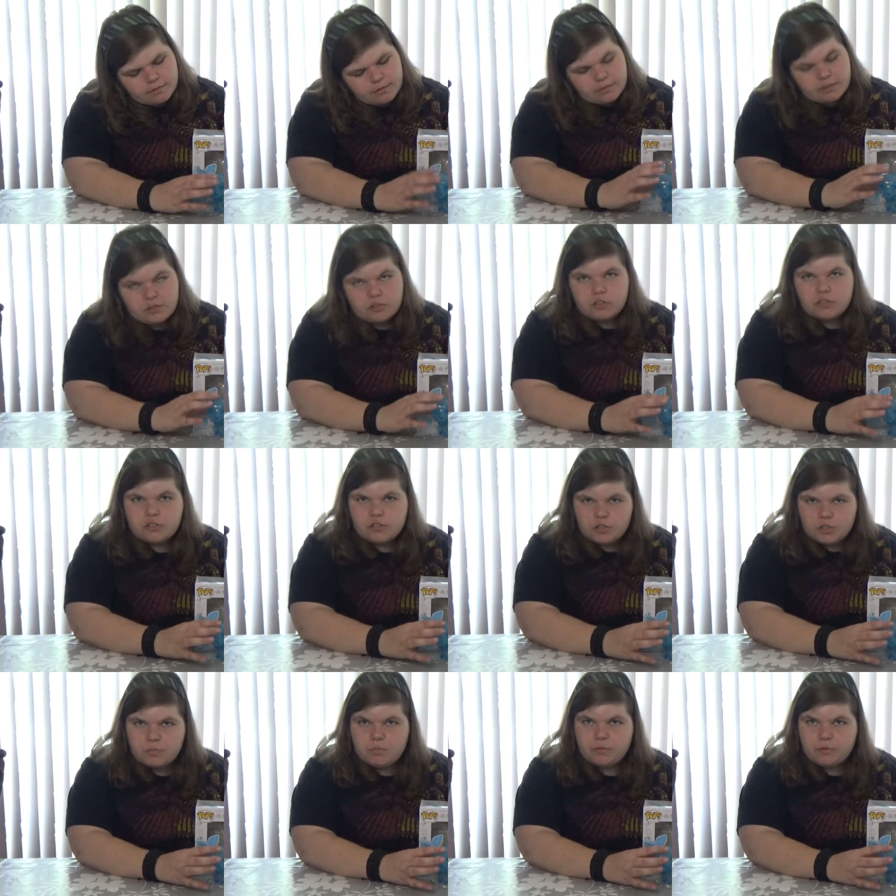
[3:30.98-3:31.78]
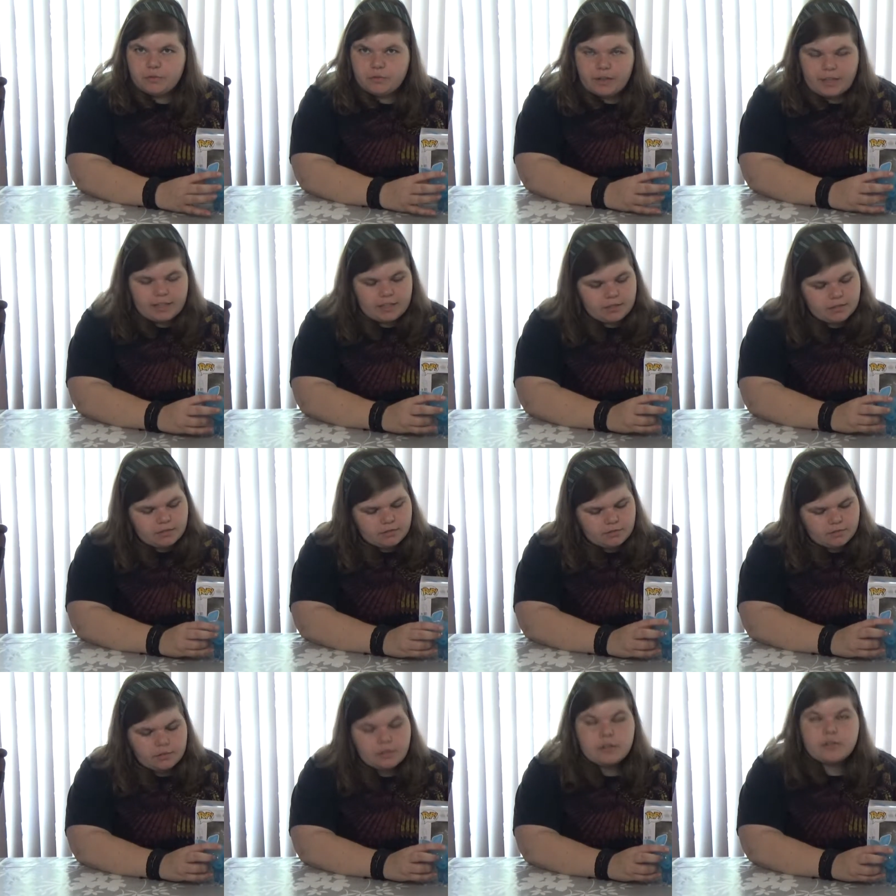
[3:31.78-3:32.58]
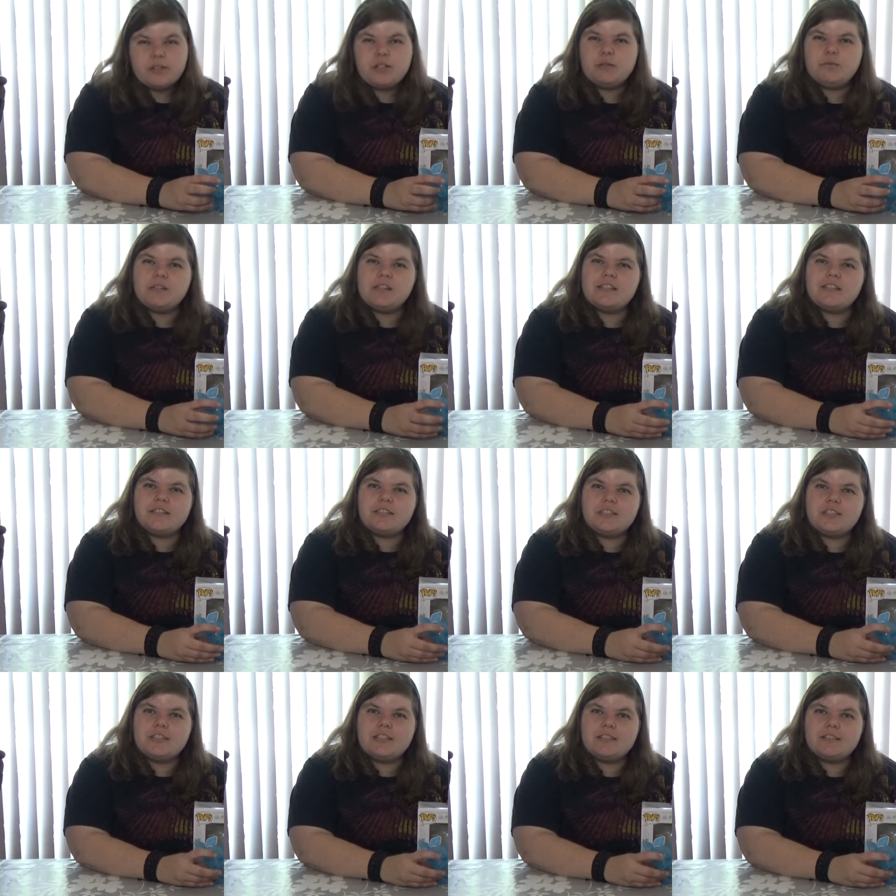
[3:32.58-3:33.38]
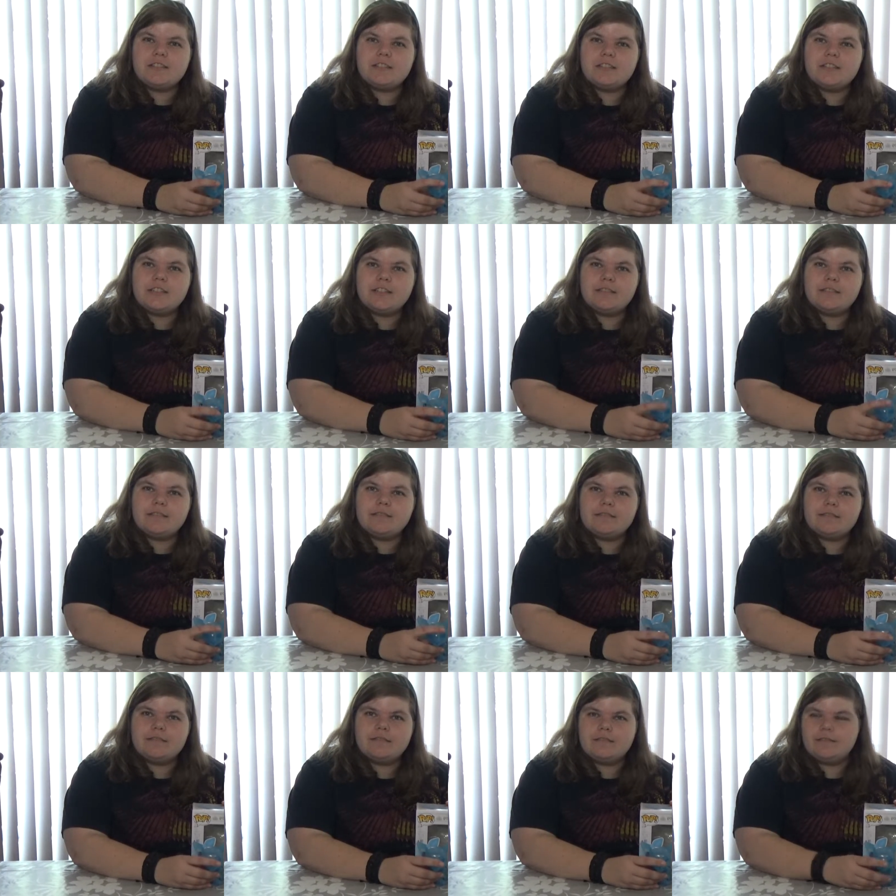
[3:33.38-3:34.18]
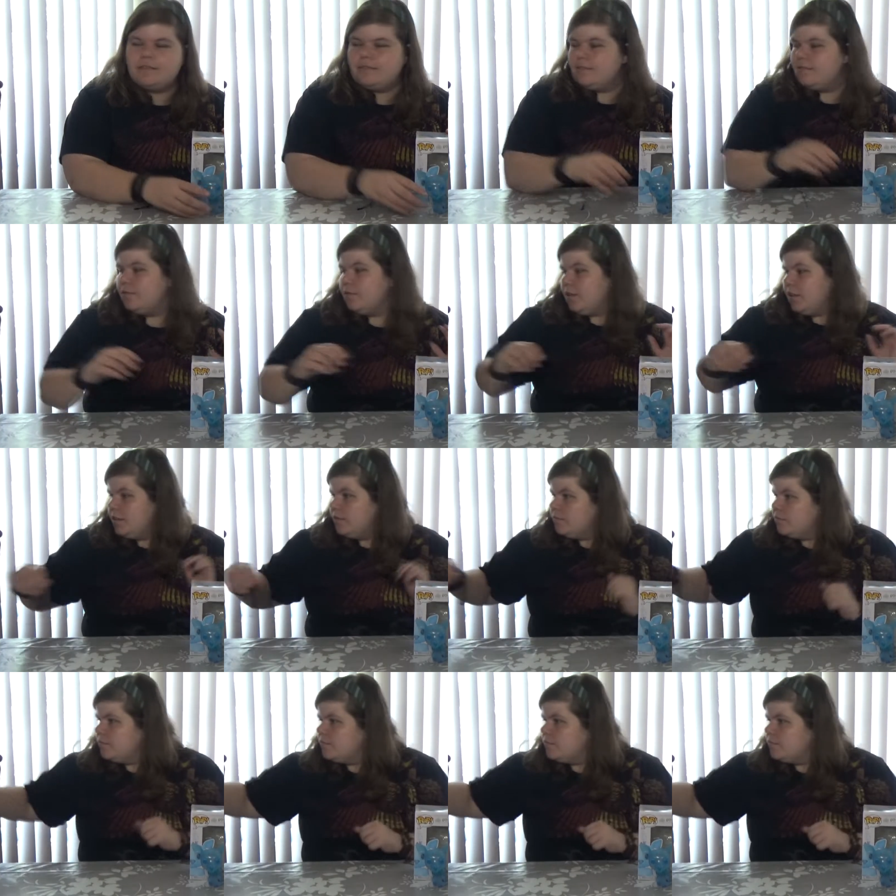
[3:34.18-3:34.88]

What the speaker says: Such a smooth head. I want to touch it, Natasha. Okay.